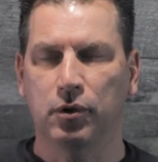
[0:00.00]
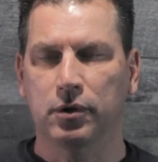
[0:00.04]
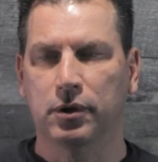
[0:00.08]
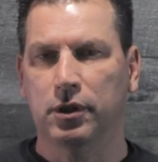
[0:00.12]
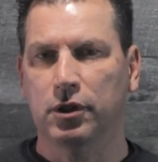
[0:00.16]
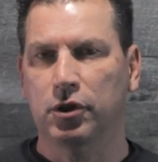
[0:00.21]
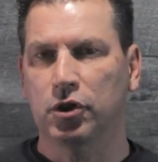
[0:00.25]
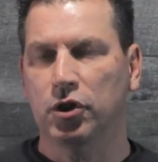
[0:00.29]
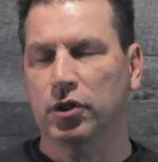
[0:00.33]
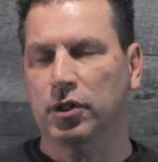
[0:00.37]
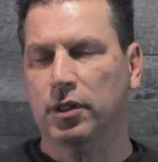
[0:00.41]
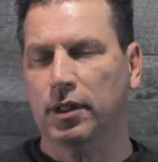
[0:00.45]
It's
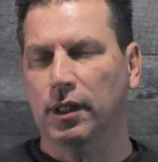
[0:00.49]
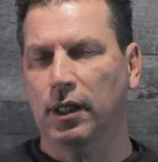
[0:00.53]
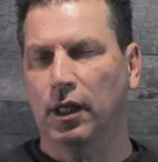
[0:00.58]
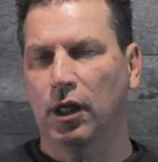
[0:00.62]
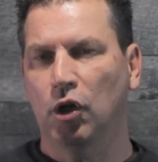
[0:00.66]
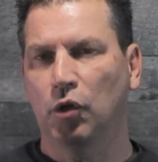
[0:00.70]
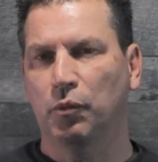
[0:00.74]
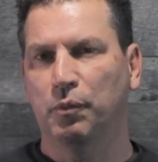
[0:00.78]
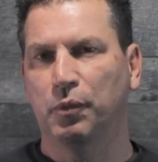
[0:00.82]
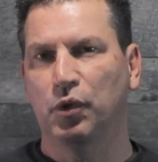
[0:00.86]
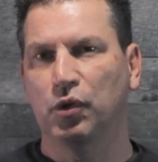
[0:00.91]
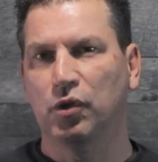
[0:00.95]
just going to
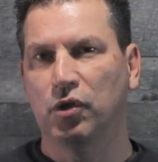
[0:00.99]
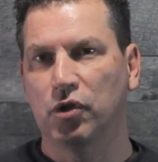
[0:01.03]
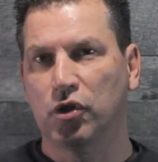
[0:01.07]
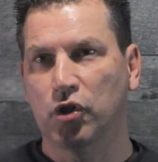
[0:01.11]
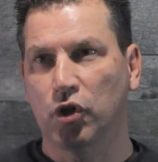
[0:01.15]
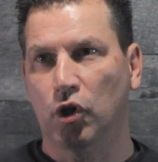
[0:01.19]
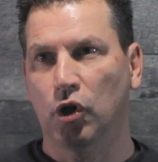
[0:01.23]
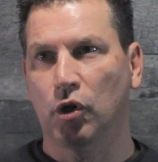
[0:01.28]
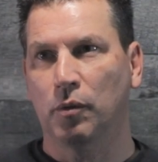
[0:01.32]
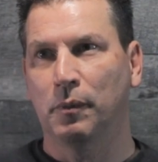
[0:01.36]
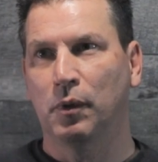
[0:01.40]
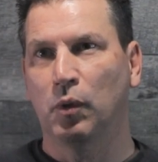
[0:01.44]
help you
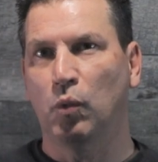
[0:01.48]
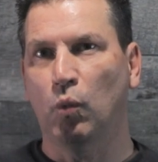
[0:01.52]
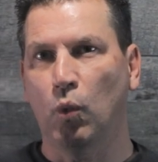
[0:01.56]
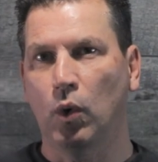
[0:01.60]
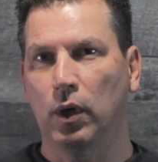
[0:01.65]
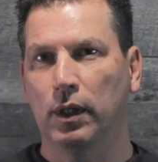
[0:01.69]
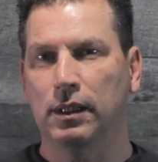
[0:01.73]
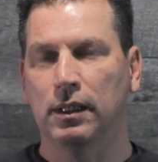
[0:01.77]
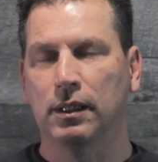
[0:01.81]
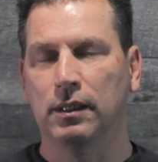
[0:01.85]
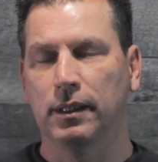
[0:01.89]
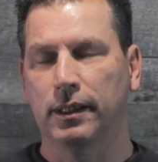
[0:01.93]
determine
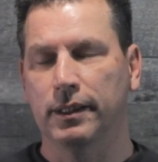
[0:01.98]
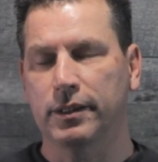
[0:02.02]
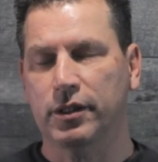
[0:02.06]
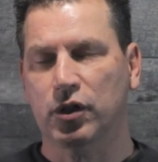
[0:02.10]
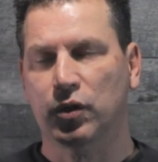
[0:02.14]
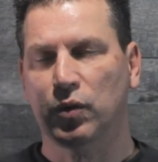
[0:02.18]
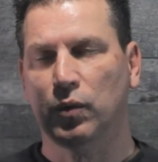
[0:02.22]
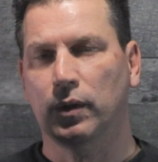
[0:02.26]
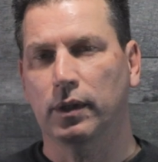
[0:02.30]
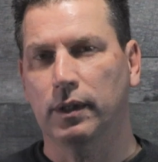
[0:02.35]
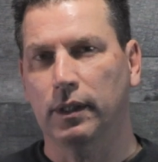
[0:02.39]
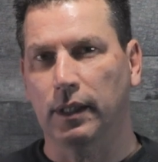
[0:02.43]
what
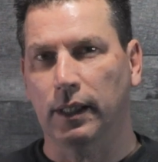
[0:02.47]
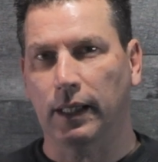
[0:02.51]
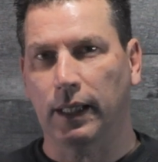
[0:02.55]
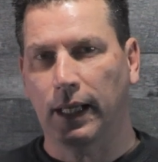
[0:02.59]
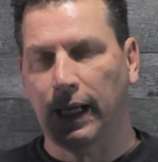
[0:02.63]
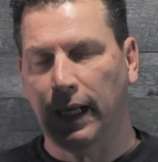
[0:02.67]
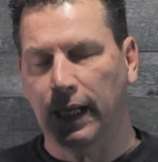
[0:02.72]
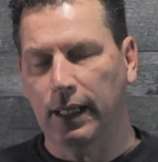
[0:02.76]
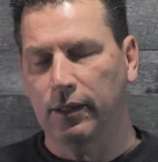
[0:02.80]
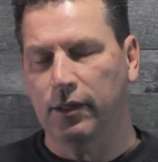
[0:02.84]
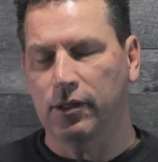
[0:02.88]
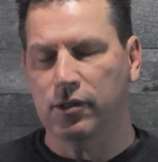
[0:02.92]
glycerin
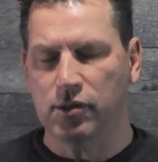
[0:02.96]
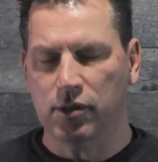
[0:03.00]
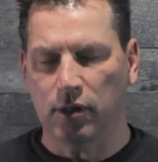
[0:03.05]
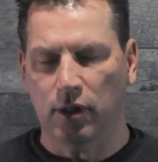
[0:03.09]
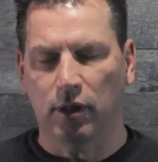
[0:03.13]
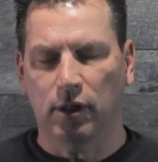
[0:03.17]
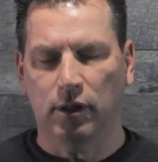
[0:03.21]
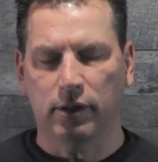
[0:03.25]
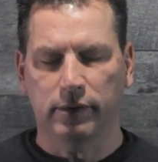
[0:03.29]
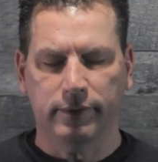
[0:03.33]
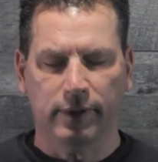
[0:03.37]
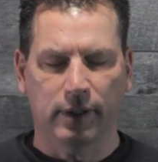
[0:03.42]
can
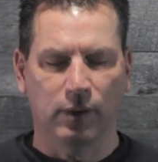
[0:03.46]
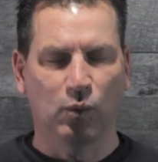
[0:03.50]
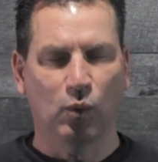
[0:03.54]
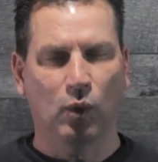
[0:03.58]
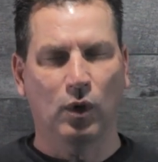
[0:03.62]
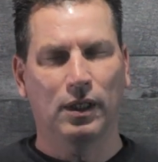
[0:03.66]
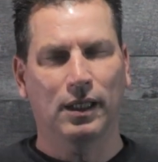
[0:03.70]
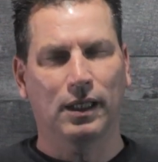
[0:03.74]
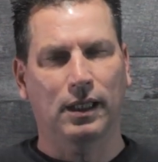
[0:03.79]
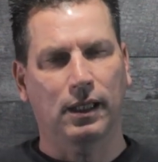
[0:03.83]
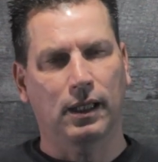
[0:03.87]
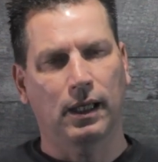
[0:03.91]
dissolve and
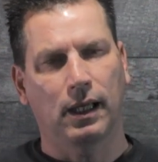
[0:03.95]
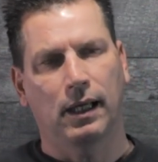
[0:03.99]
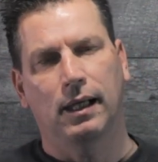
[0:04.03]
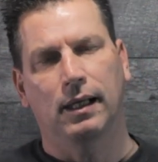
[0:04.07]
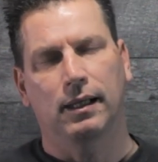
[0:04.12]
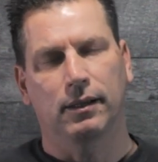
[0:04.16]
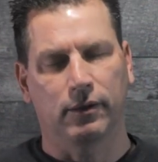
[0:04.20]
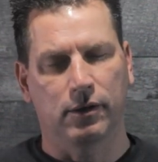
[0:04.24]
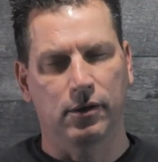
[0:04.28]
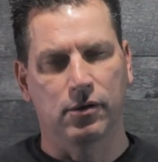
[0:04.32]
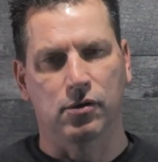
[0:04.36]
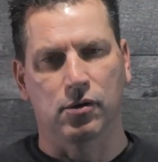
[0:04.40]
what it
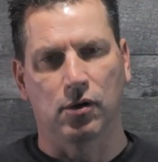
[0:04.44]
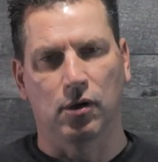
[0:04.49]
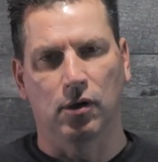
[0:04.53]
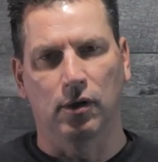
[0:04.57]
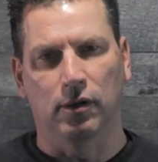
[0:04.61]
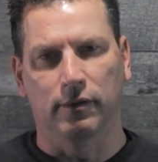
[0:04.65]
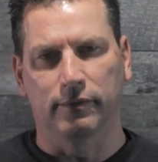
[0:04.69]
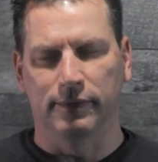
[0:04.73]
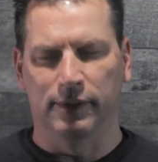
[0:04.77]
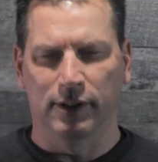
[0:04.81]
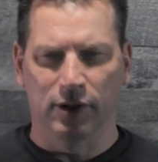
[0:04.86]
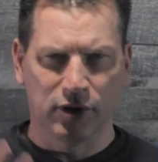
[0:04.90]
can't
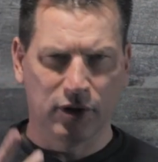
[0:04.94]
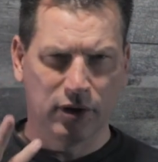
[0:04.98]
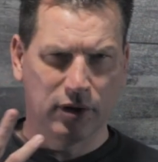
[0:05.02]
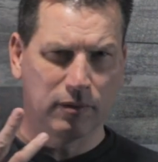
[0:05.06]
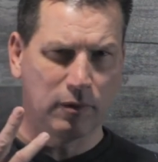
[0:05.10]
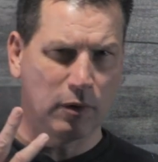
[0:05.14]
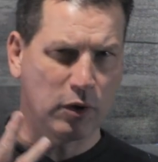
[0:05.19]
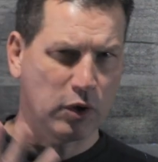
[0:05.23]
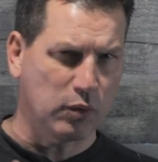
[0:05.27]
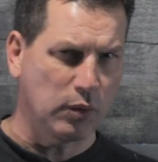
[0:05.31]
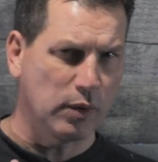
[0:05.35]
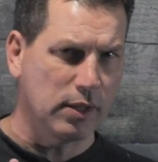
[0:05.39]
dissolve. And there's
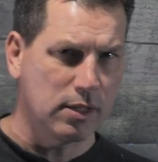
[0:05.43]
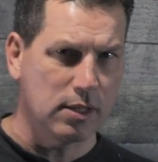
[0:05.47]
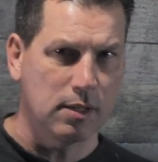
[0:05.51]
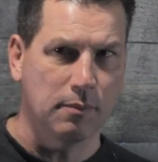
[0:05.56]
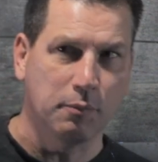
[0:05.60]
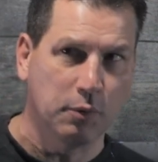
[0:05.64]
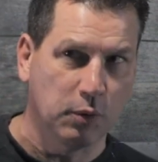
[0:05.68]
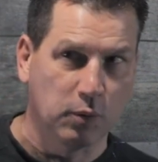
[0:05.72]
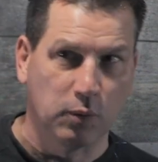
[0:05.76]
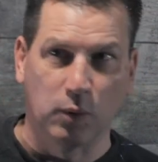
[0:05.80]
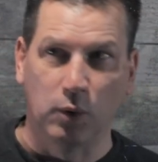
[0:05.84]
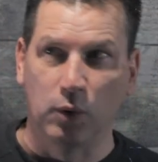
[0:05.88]
three
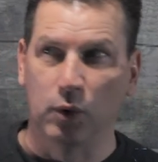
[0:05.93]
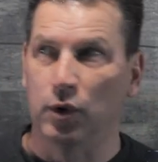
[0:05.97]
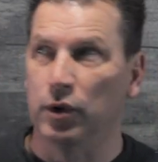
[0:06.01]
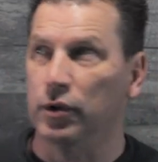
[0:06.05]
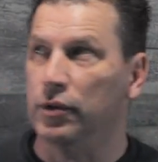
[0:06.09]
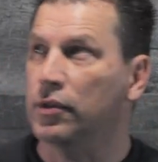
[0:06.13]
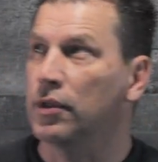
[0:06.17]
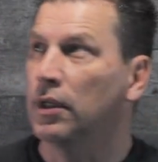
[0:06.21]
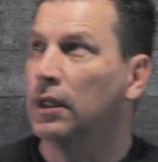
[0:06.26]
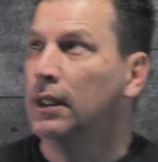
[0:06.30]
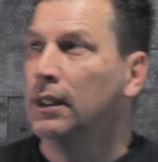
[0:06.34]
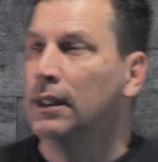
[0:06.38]
simple
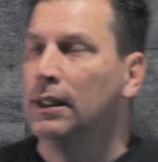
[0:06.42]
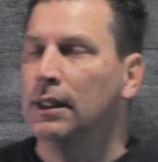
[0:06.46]
rules.